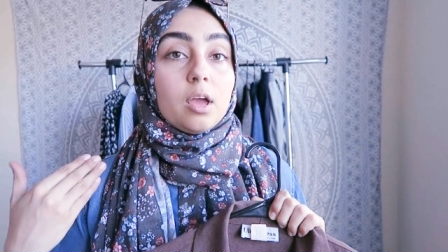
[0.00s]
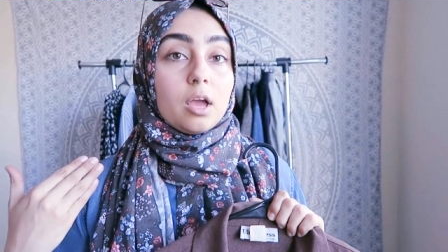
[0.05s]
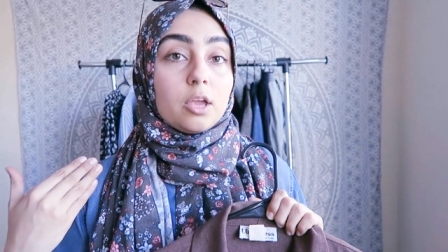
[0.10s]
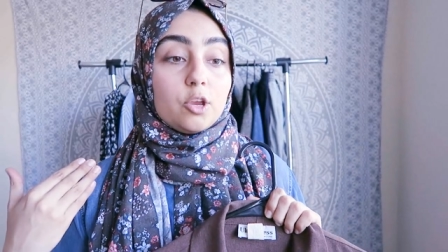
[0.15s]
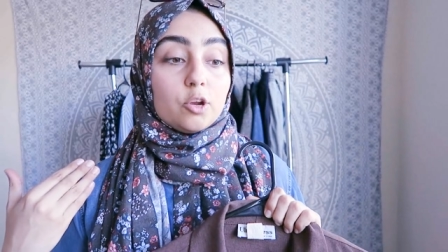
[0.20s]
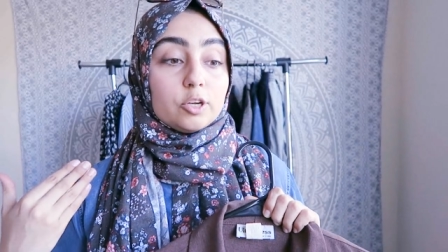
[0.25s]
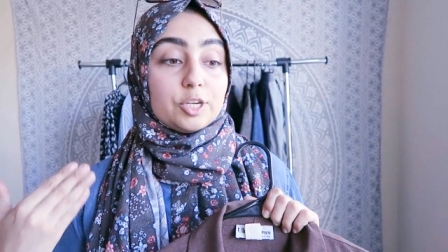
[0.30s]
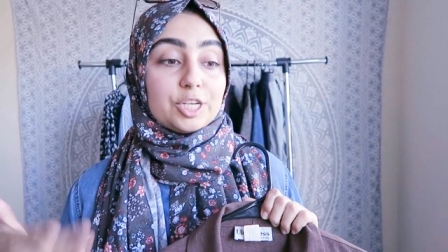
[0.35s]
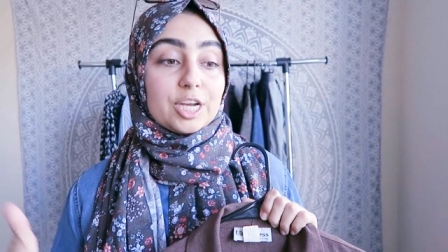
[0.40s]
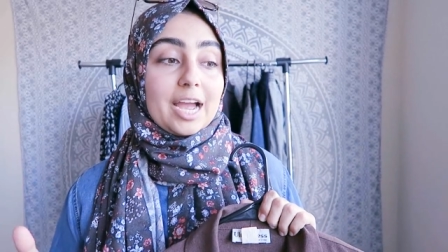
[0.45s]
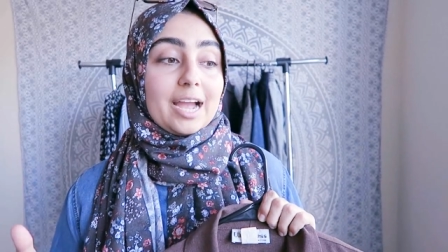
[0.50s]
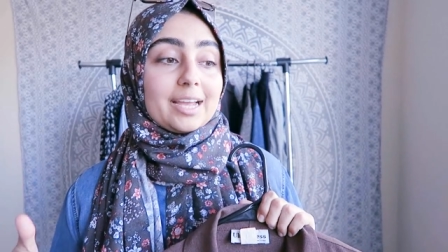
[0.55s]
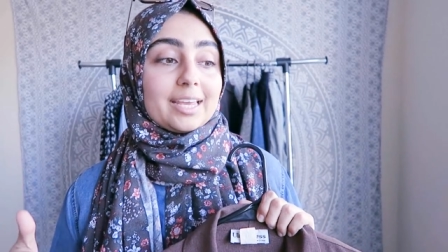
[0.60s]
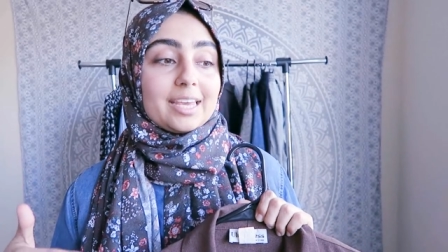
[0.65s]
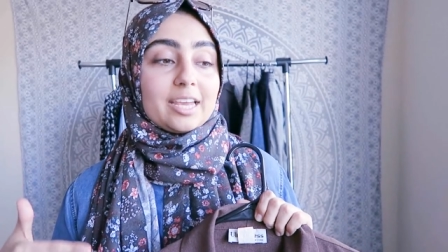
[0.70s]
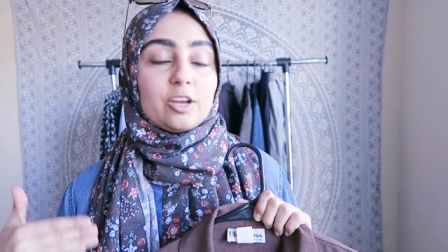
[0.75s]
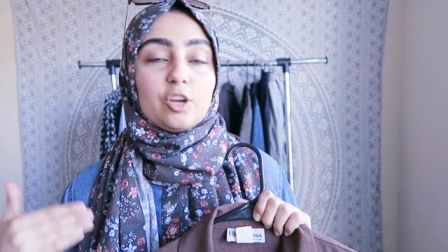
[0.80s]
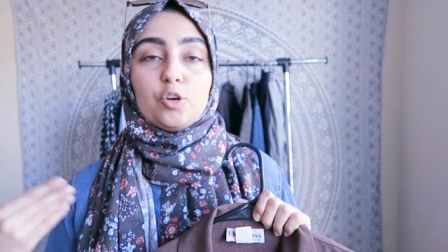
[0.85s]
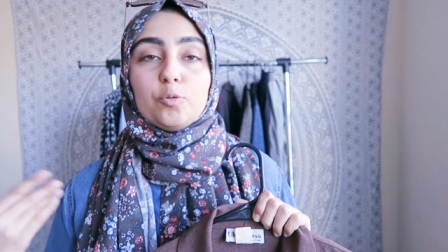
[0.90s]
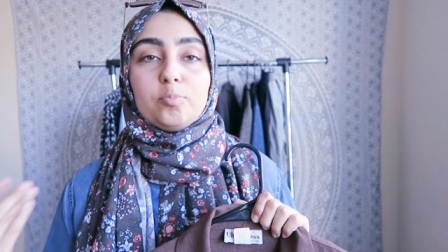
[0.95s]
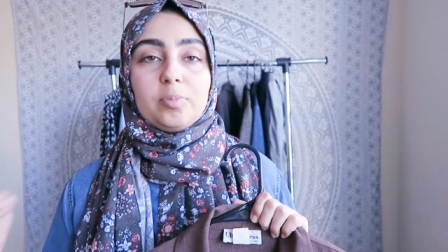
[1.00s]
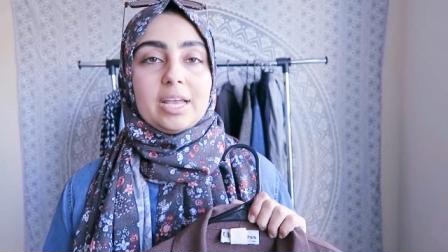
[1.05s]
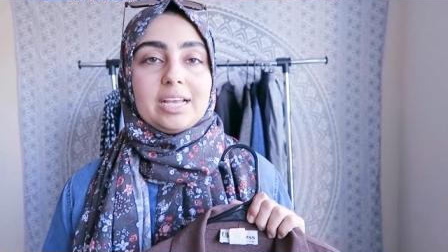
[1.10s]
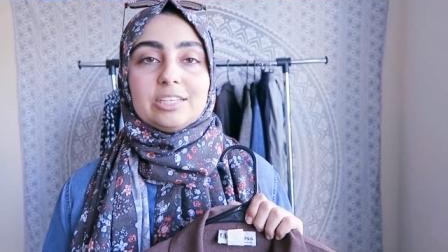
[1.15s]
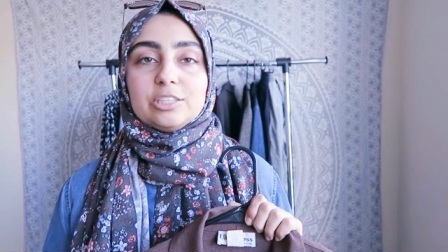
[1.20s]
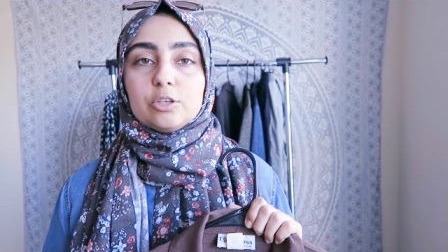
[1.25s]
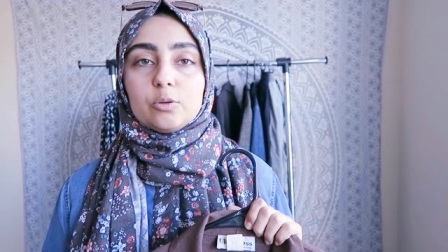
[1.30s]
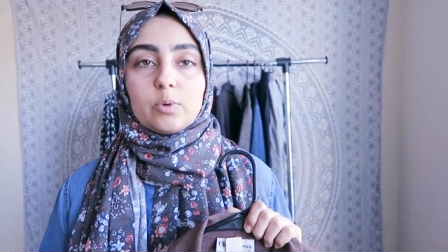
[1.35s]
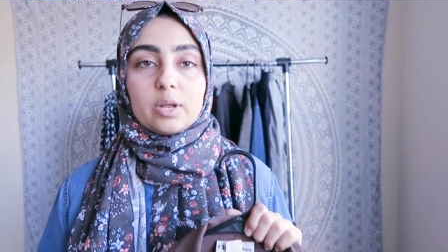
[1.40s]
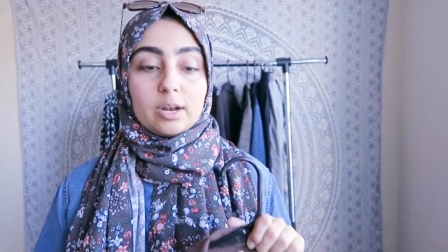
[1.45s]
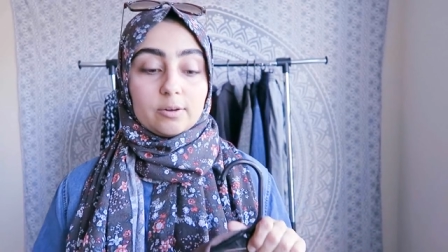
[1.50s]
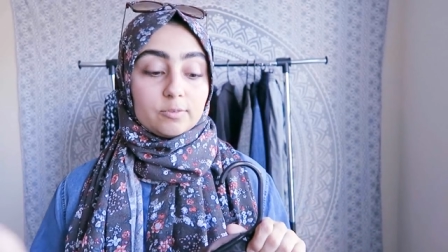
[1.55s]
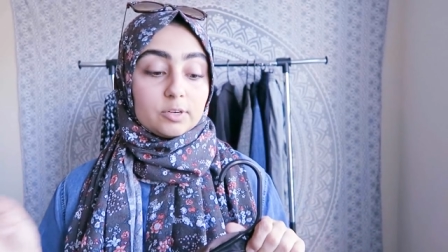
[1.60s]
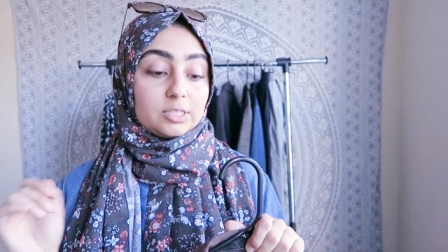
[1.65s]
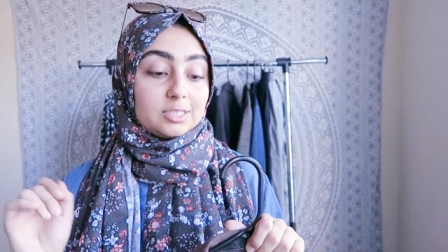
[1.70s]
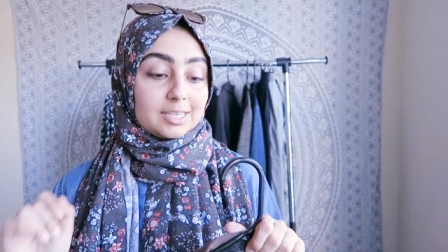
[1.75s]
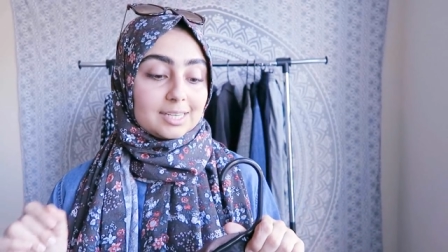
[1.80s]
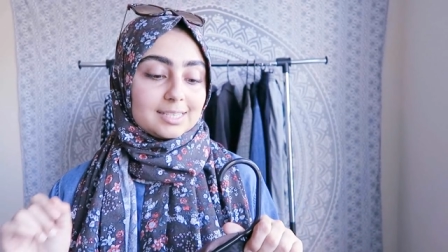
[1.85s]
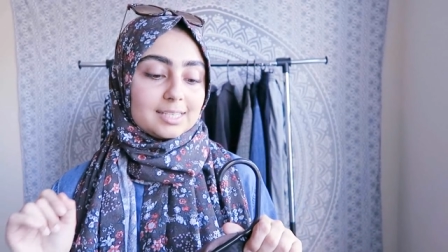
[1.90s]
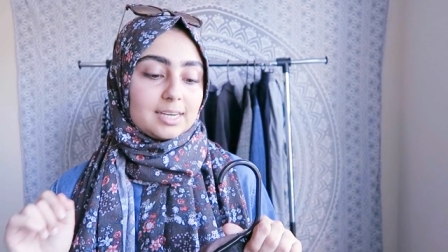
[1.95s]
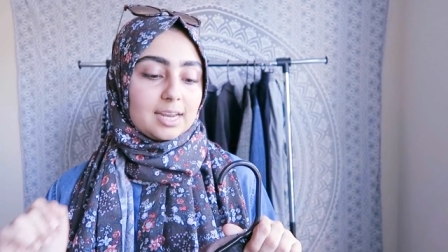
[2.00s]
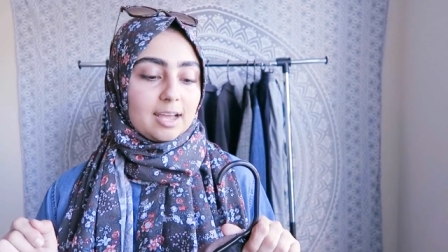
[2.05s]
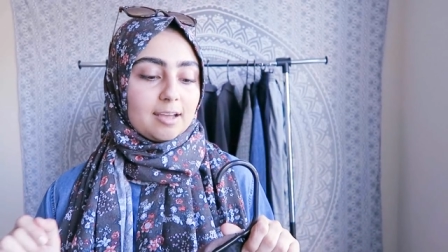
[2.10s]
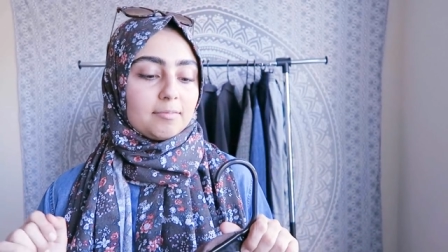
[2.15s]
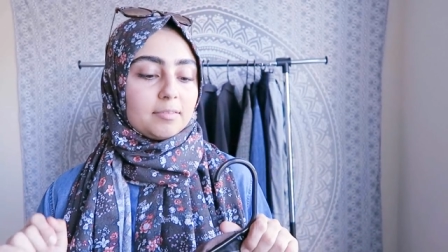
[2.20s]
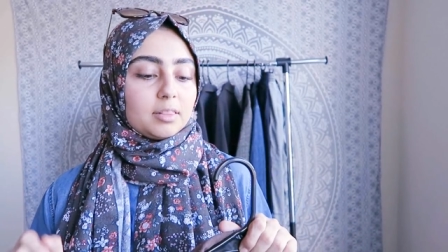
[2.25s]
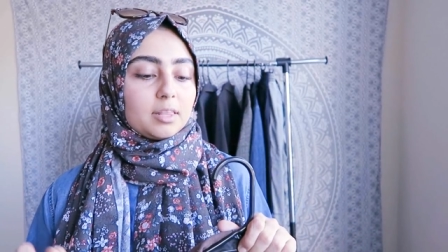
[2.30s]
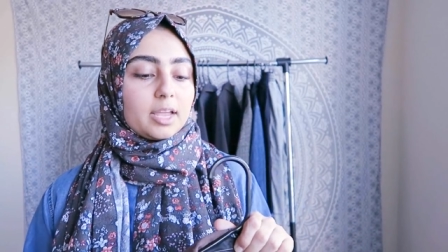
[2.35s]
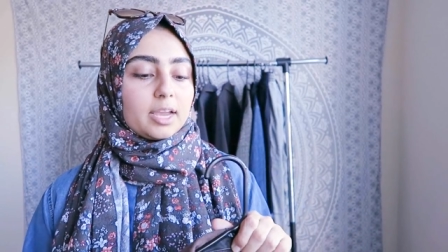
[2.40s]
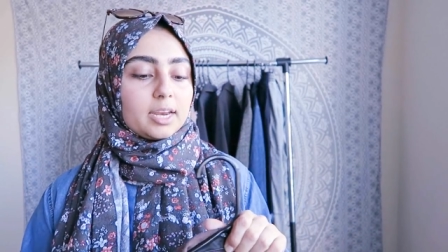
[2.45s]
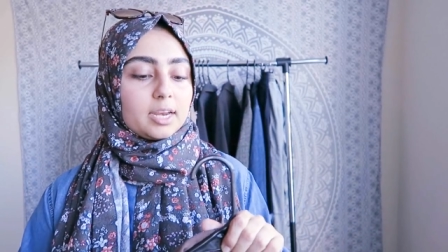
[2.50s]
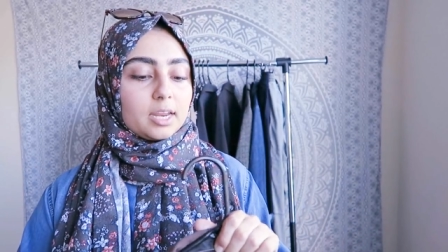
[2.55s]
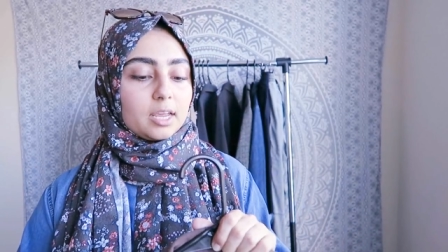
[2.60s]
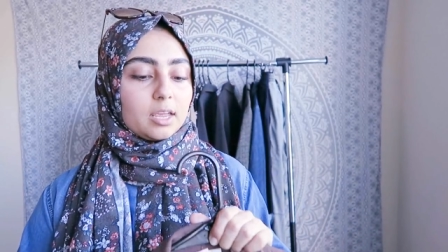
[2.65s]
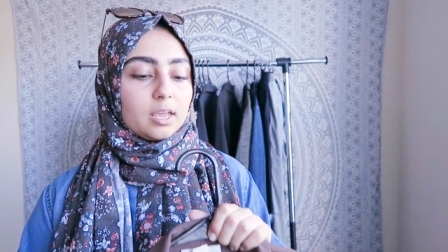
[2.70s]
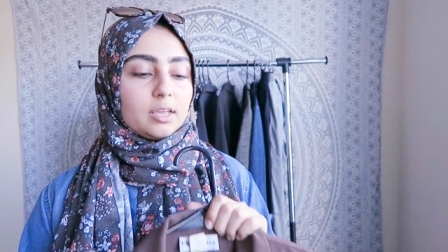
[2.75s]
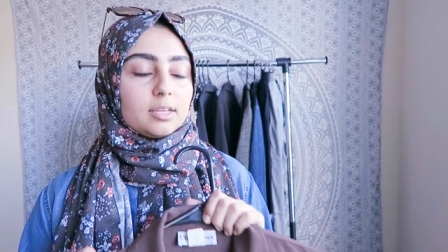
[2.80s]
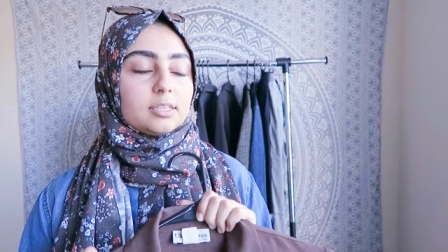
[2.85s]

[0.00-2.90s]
your jacket, your blazer, whatever doesn't have a lining,